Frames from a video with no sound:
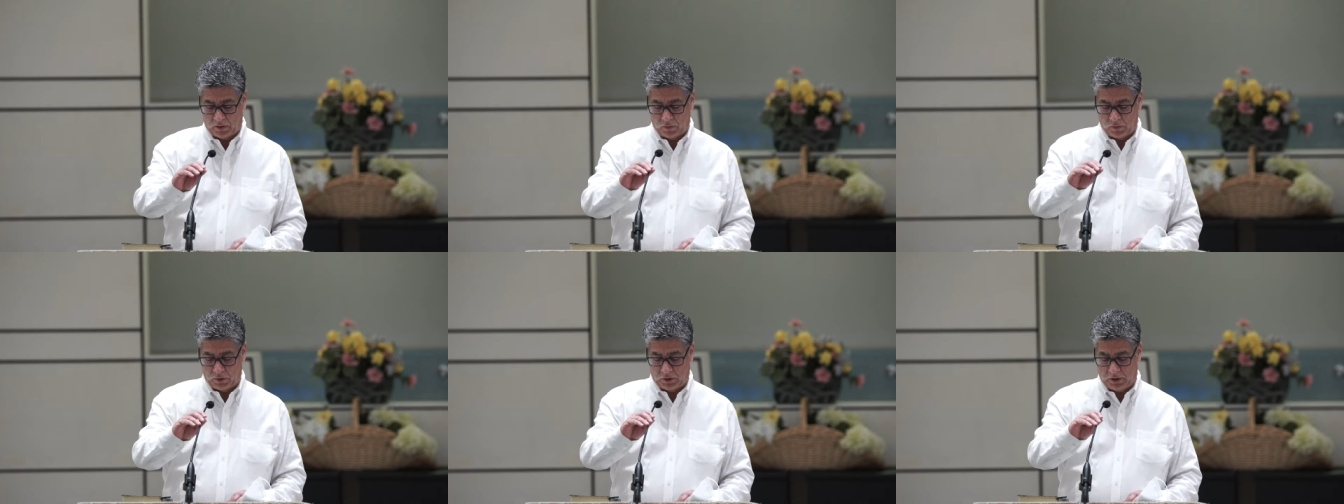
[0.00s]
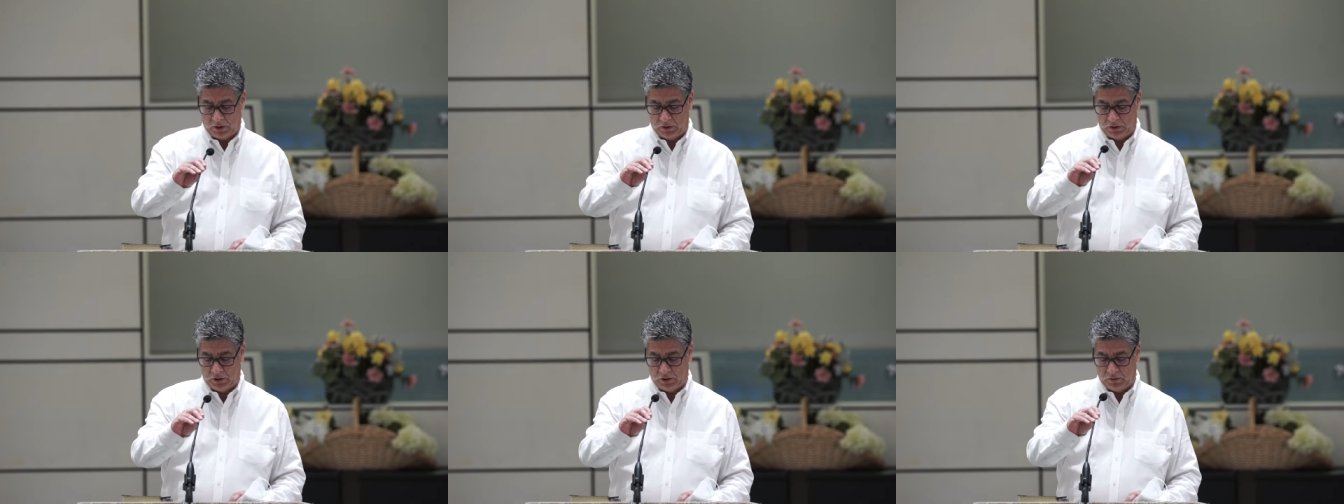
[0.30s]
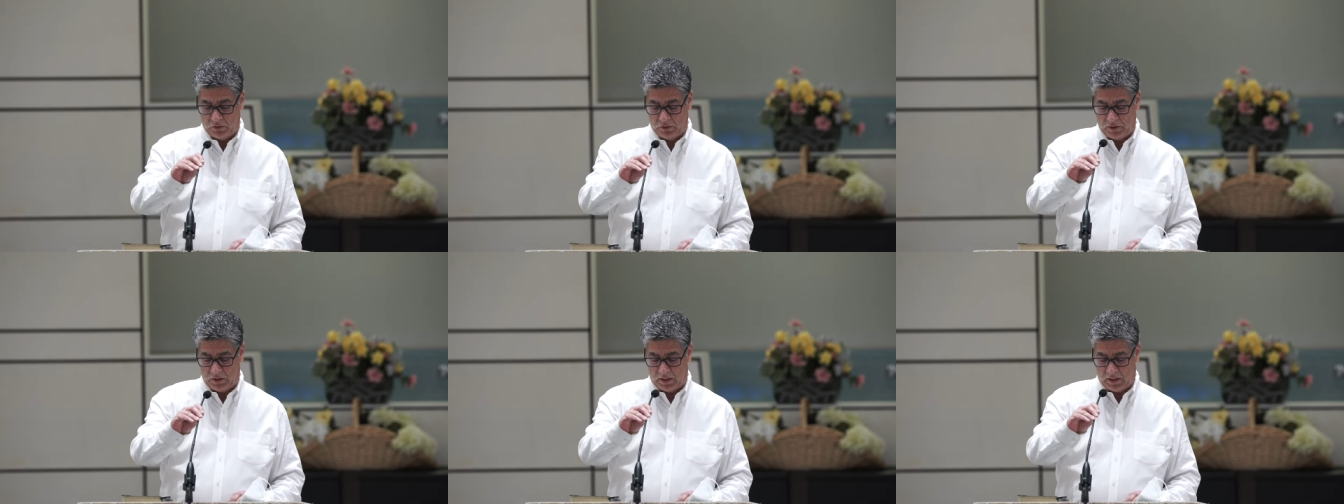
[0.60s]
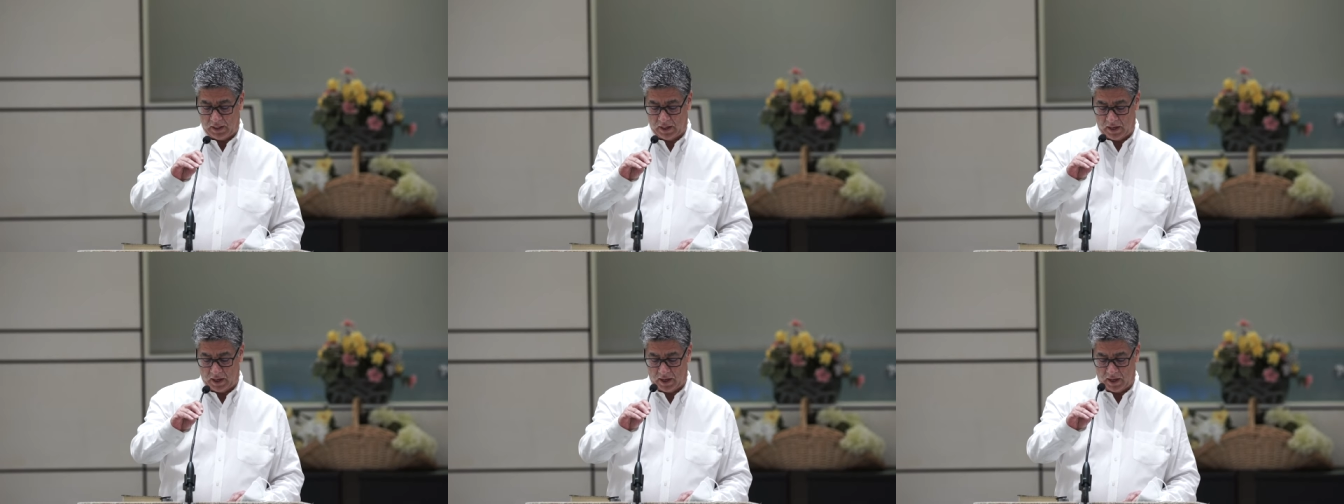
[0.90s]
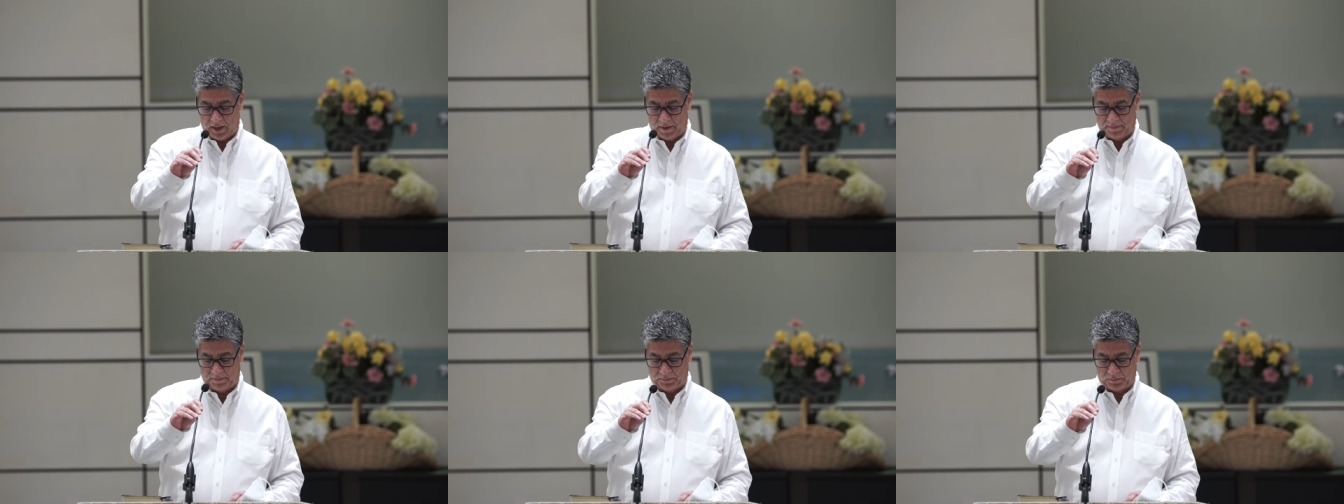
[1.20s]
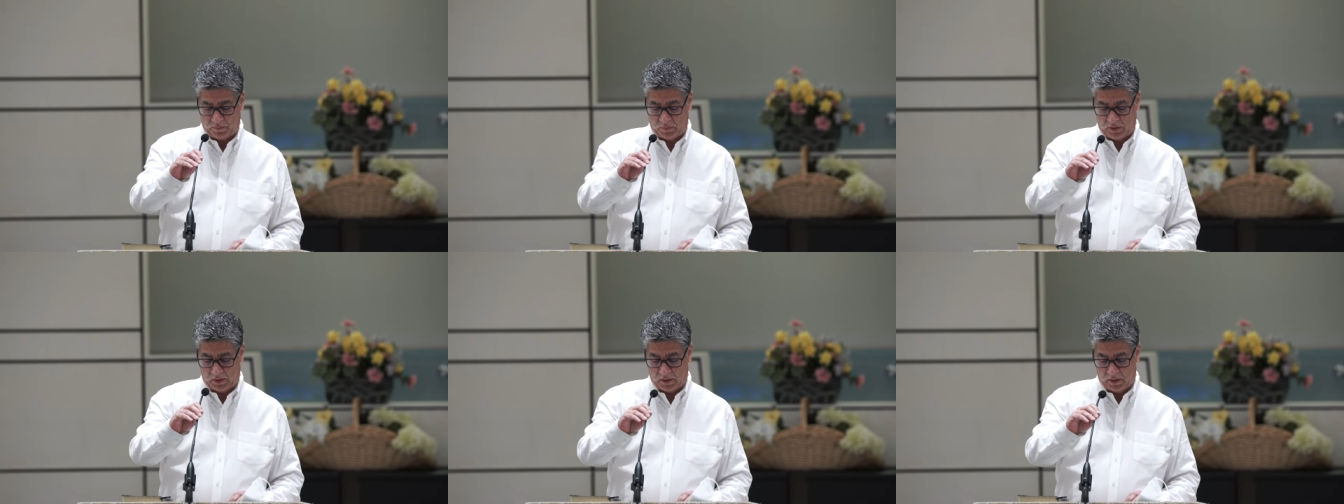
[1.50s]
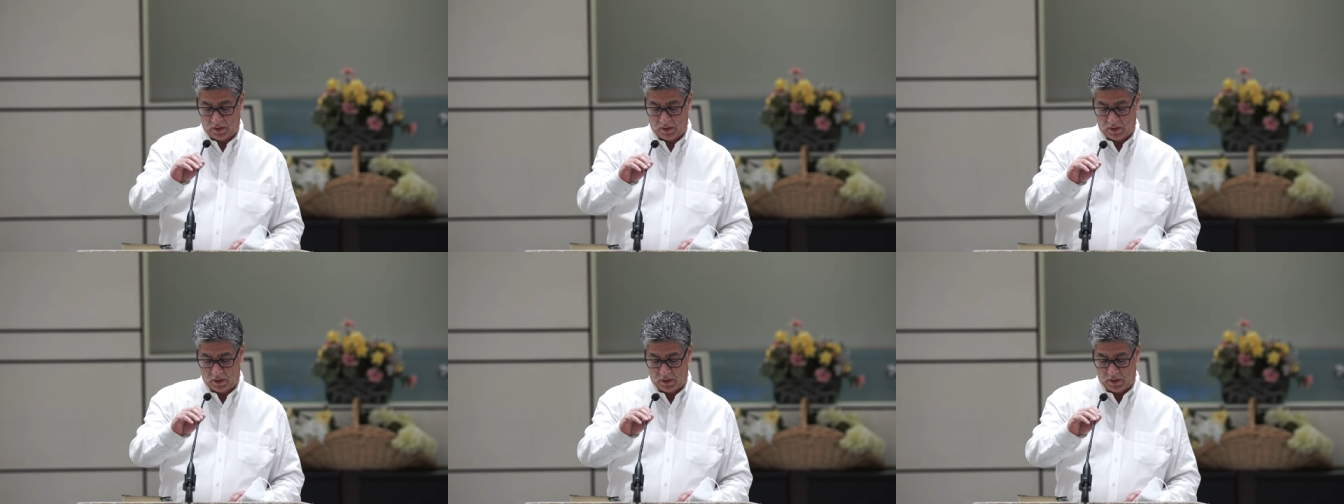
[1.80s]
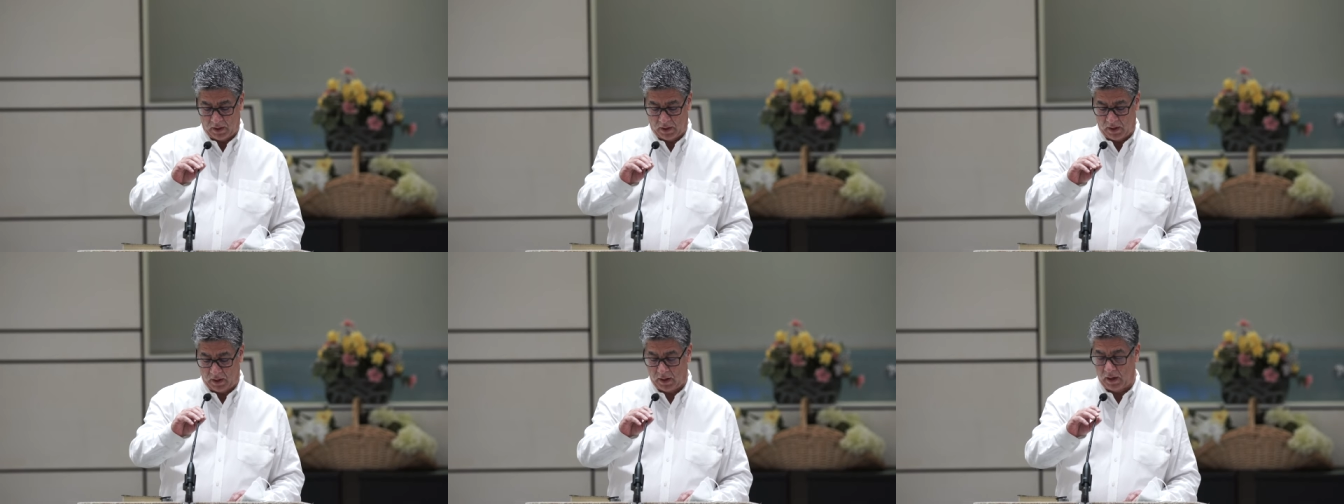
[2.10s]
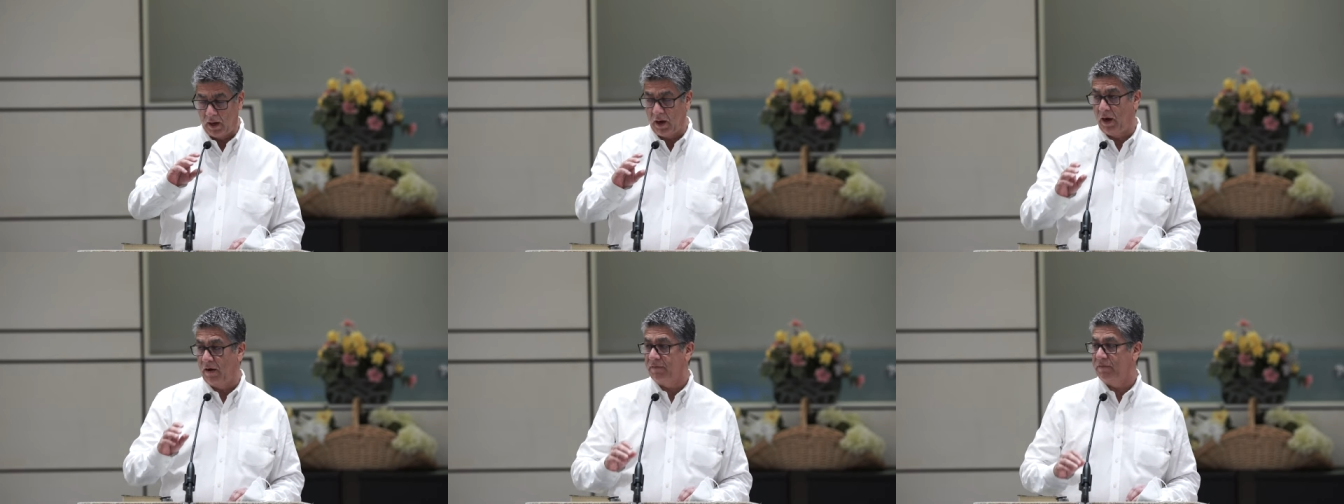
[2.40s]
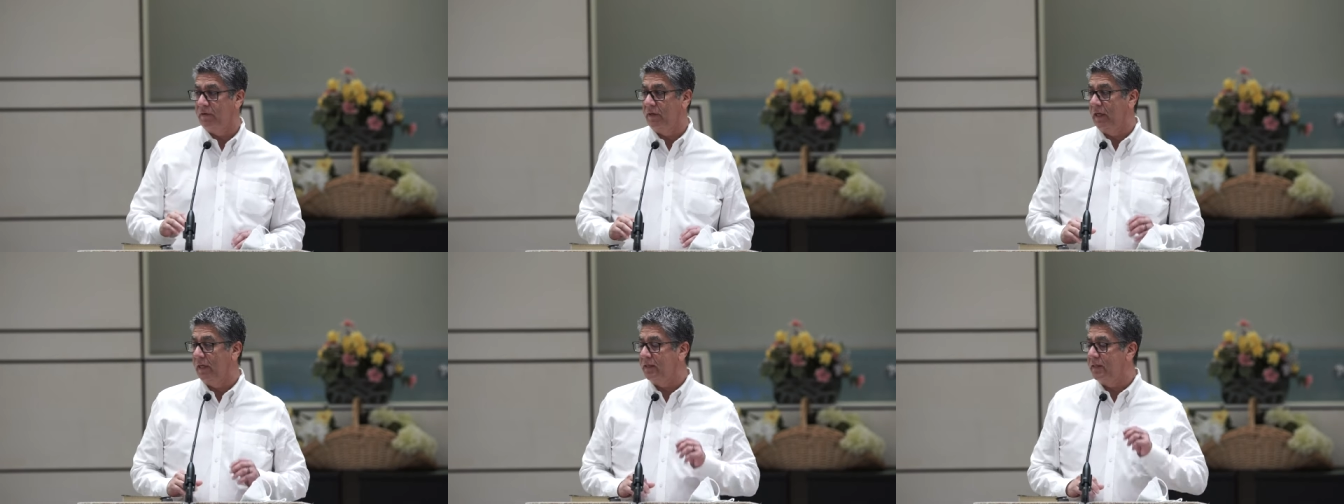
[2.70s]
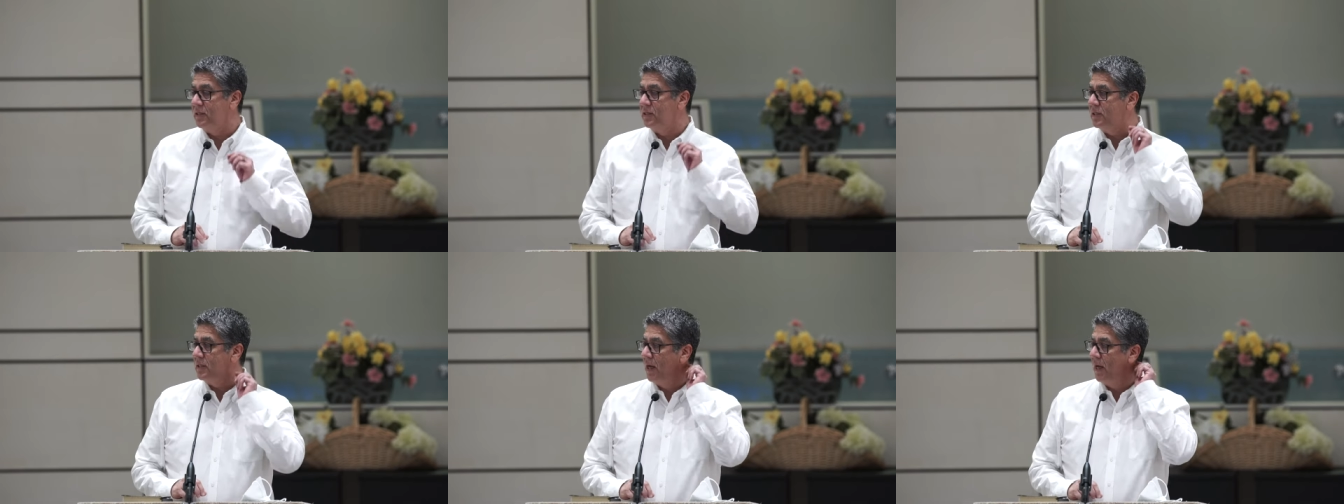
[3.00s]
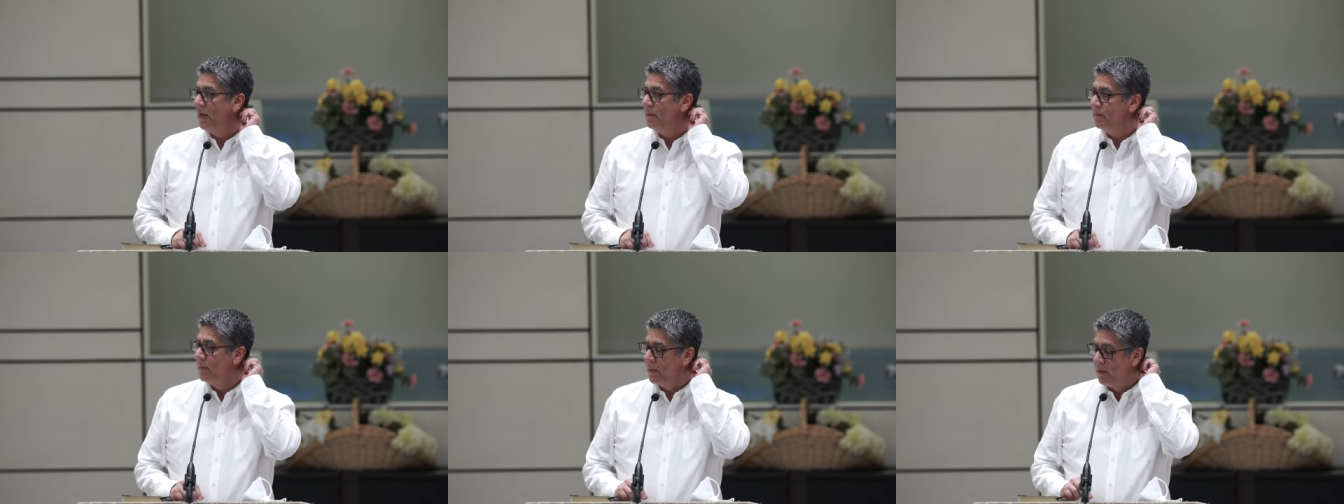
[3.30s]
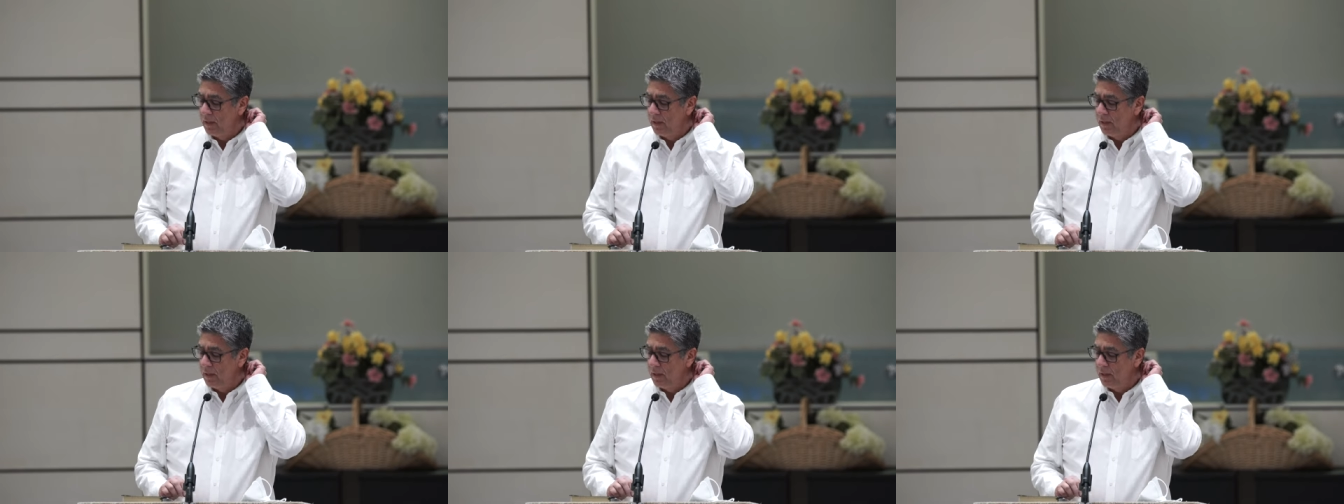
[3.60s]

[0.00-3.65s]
We're going to do the. Um, uh, offering at this time.